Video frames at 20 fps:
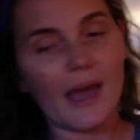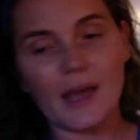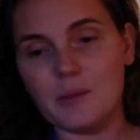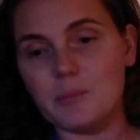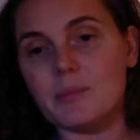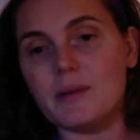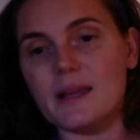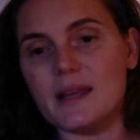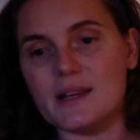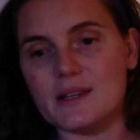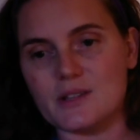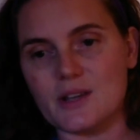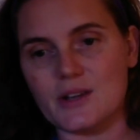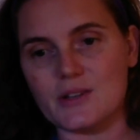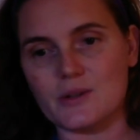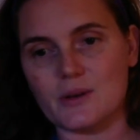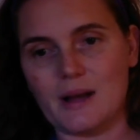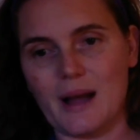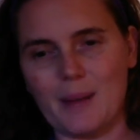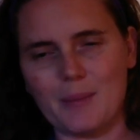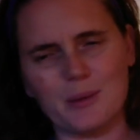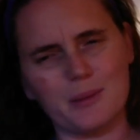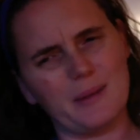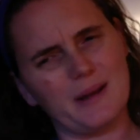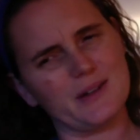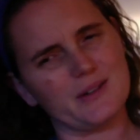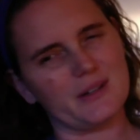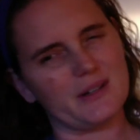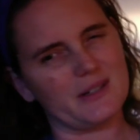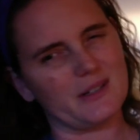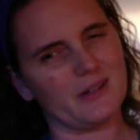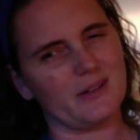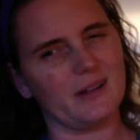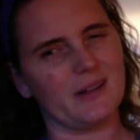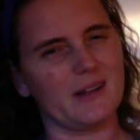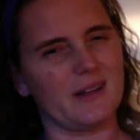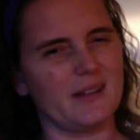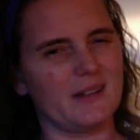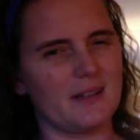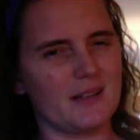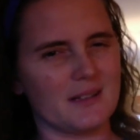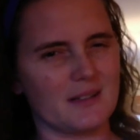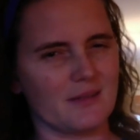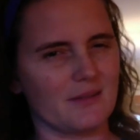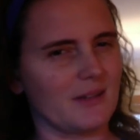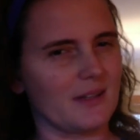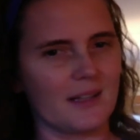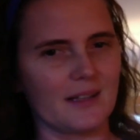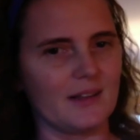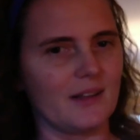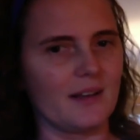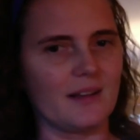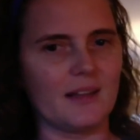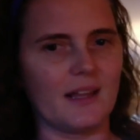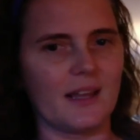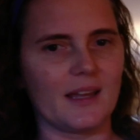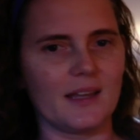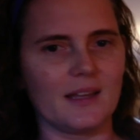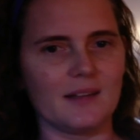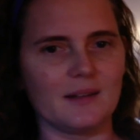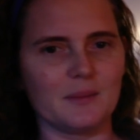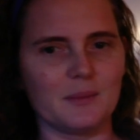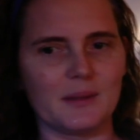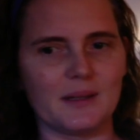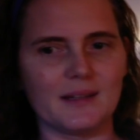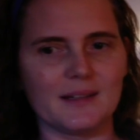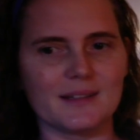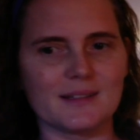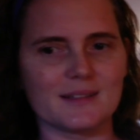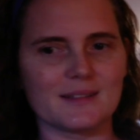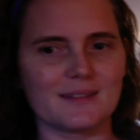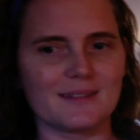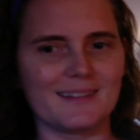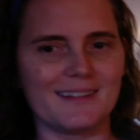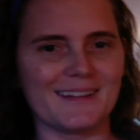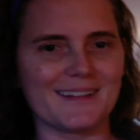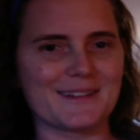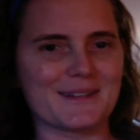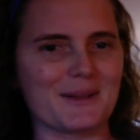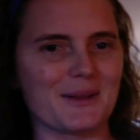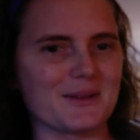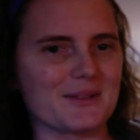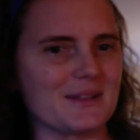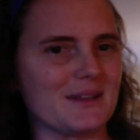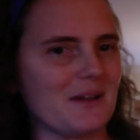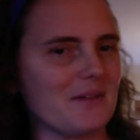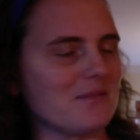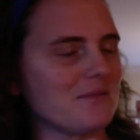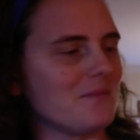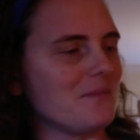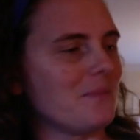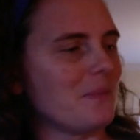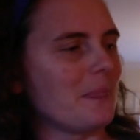and B is also complementary to it. It doesn't really look like it, but it's close enough.